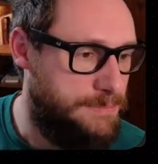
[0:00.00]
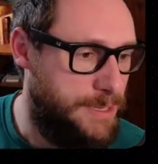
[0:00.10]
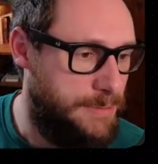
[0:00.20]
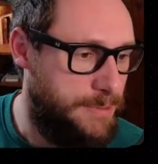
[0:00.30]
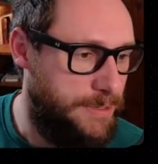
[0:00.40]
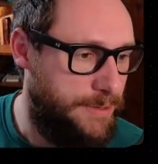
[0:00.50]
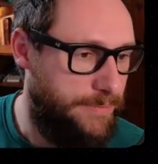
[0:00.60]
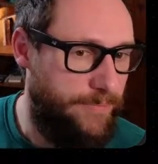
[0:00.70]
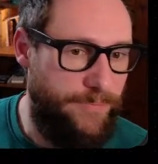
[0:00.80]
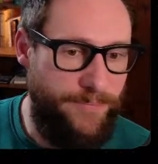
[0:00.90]
Maybe not.
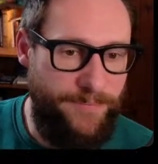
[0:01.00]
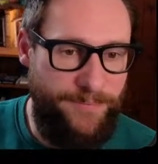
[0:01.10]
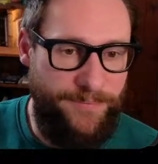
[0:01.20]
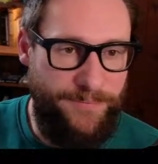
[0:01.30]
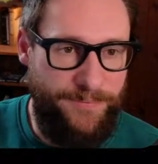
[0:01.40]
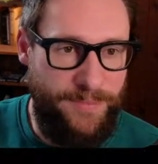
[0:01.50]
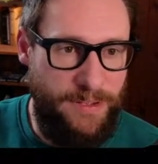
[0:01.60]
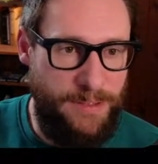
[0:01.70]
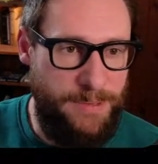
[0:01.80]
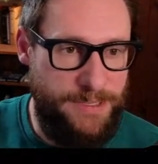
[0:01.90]
I'll
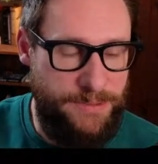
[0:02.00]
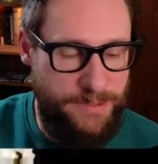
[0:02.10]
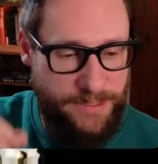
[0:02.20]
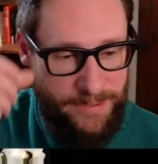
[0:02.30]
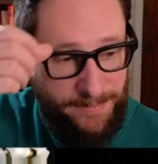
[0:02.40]
get back to you on that.